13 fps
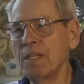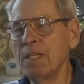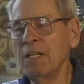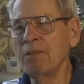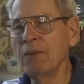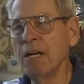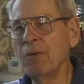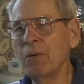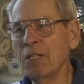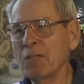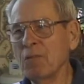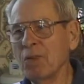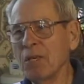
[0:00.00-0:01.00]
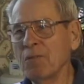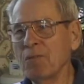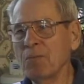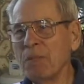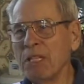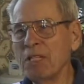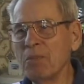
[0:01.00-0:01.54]
if I went to work for
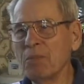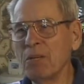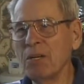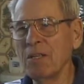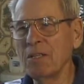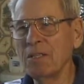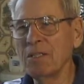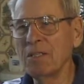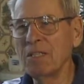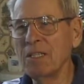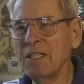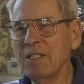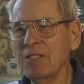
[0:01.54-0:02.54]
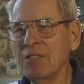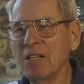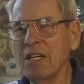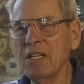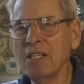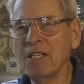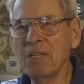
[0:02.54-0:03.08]
baseball and
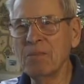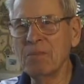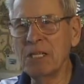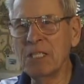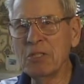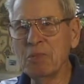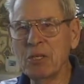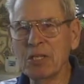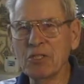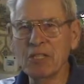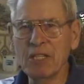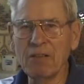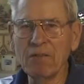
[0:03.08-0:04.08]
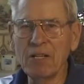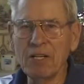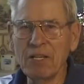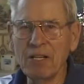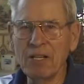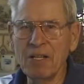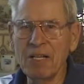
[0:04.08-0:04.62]
started getting baseball stuff in
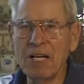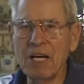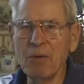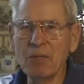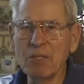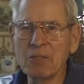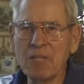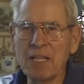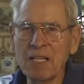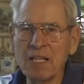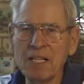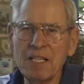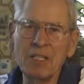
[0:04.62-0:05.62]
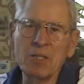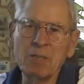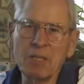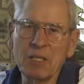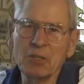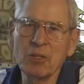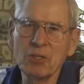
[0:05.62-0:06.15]
there, and Al was trying to get his
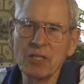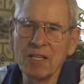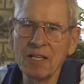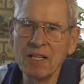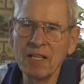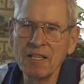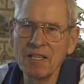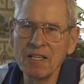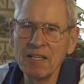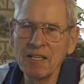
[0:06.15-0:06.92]
pictures in there,